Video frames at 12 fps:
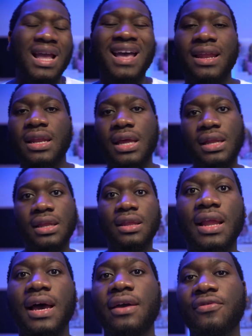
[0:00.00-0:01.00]
And
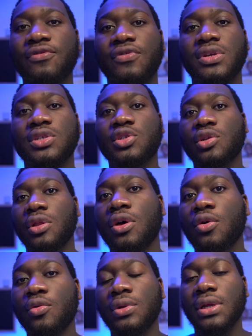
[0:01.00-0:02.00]
then life
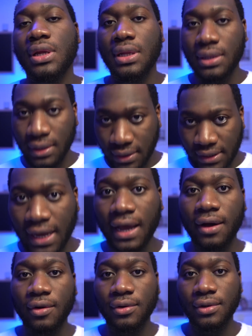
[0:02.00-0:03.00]
slowed
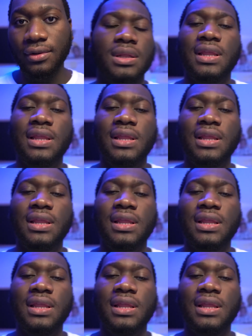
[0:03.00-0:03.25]
down.